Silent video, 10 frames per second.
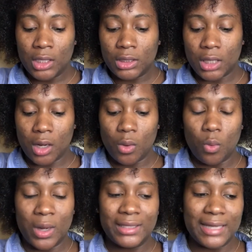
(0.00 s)
So
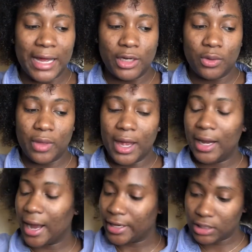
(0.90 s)
once I do
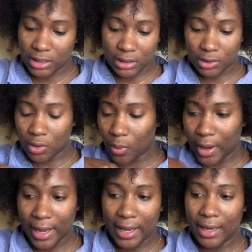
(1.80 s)
that, I just go
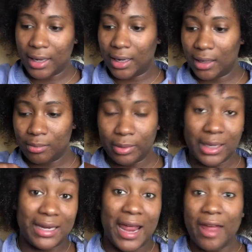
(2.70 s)
ahead and
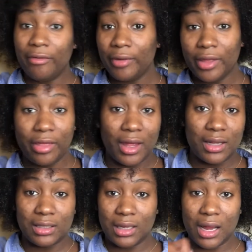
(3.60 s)
blend
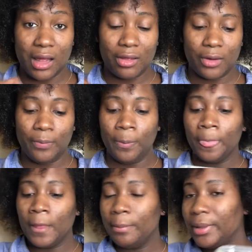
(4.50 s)
everything together,
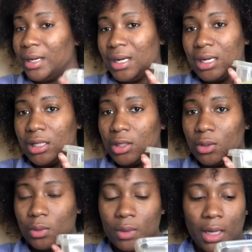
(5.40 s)
put it in a little